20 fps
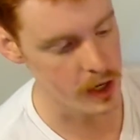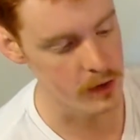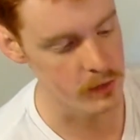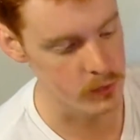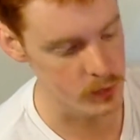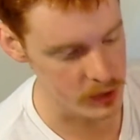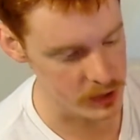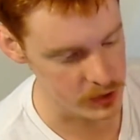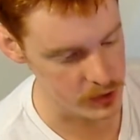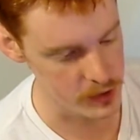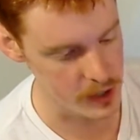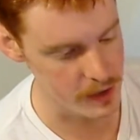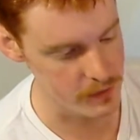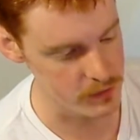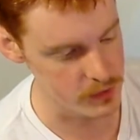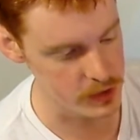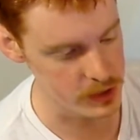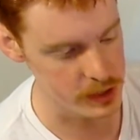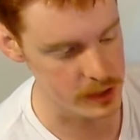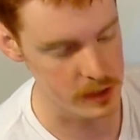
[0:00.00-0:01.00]
off with you
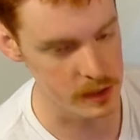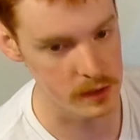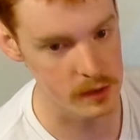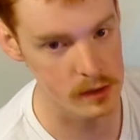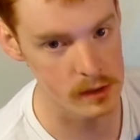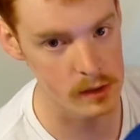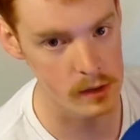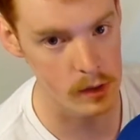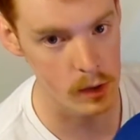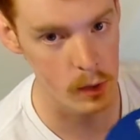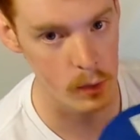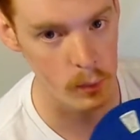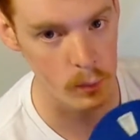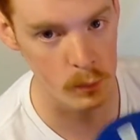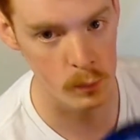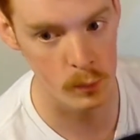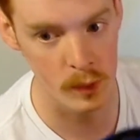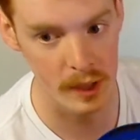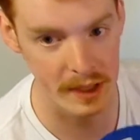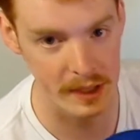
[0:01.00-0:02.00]
have the
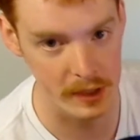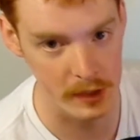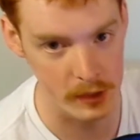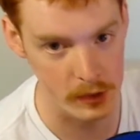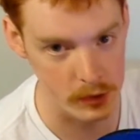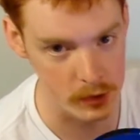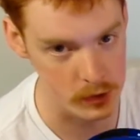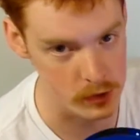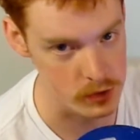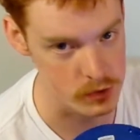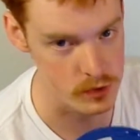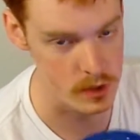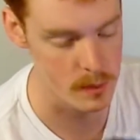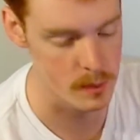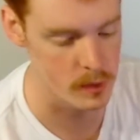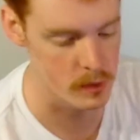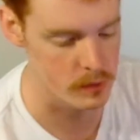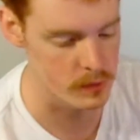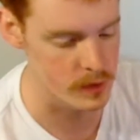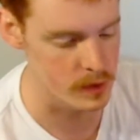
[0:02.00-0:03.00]
regular
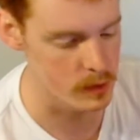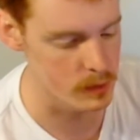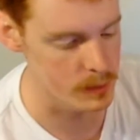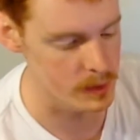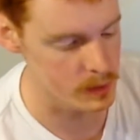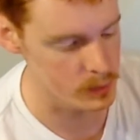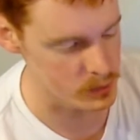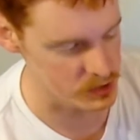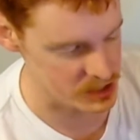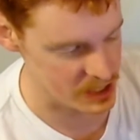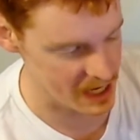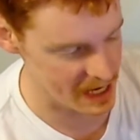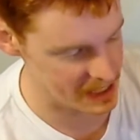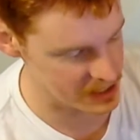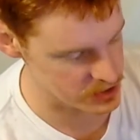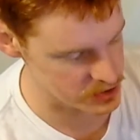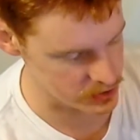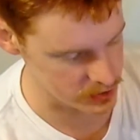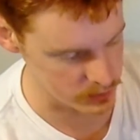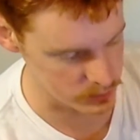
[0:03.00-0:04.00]
Dremel filament which I
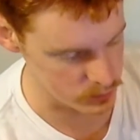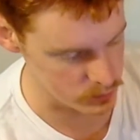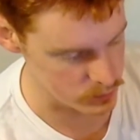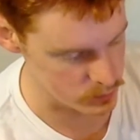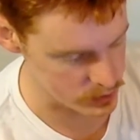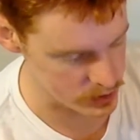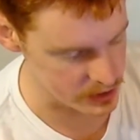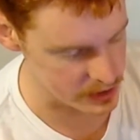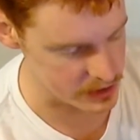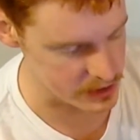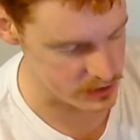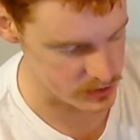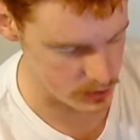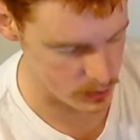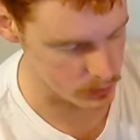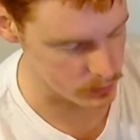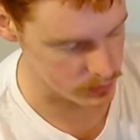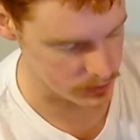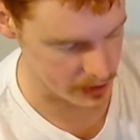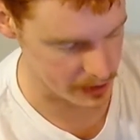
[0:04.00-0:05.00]
actually really
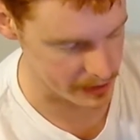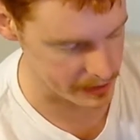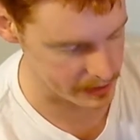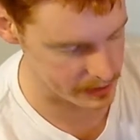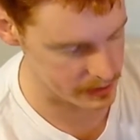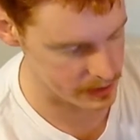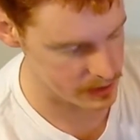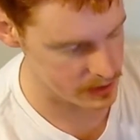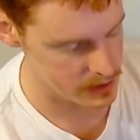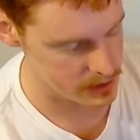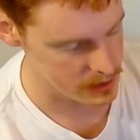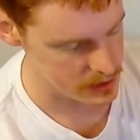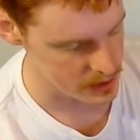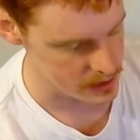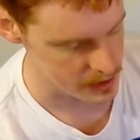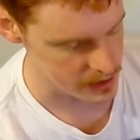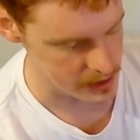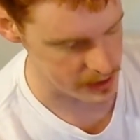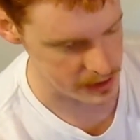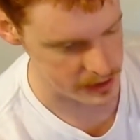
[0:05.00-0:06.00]
don't like.
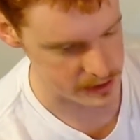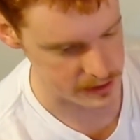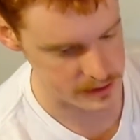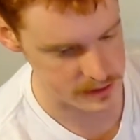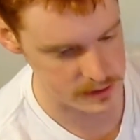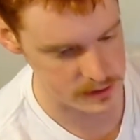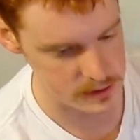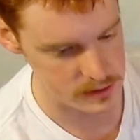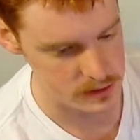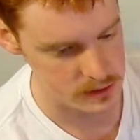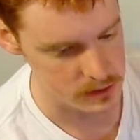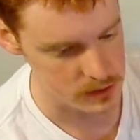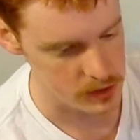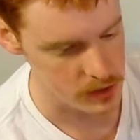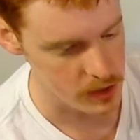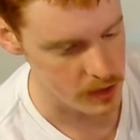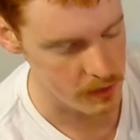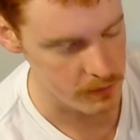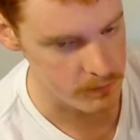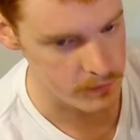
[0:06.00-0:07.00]
It's
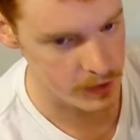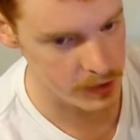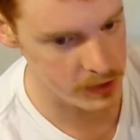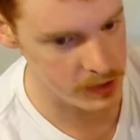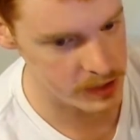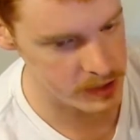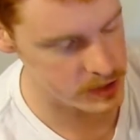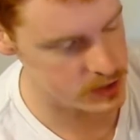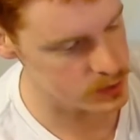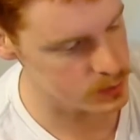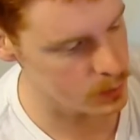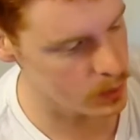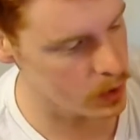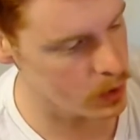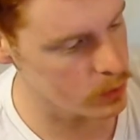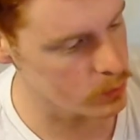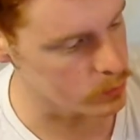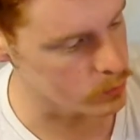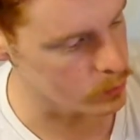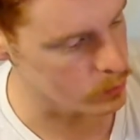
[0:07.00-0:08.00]
a very
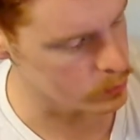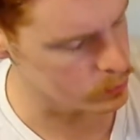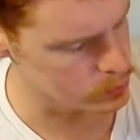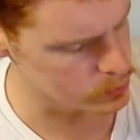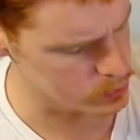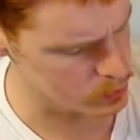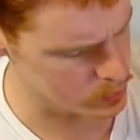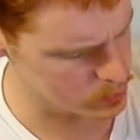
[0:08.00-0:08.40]
small roll. You